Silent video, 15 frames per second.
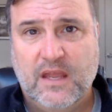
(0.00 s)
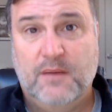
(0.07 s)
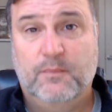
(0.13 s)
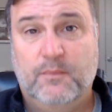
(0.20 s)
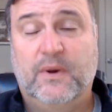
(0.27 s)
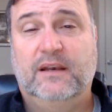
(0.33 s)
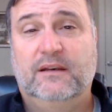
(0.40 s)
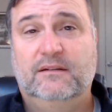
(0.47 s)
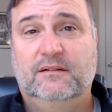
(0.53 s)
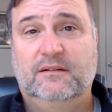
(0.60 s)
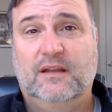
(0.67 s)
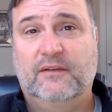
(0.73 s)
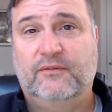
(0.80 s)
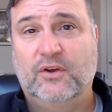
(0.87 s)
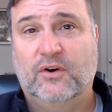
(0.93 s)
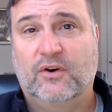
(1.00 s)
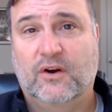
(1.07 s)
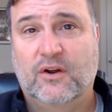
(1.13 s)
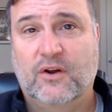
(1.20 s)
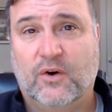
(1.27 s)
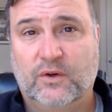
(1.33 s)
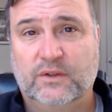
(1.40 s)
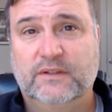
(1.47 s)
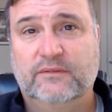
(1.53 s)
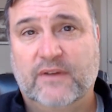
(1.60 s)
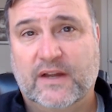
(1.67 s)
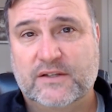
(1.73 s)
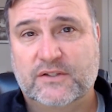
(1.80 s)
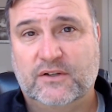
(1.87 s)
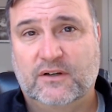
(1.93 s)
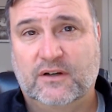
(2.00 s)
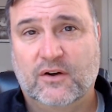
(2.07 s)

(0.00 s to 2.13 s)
But if you're a gold investor,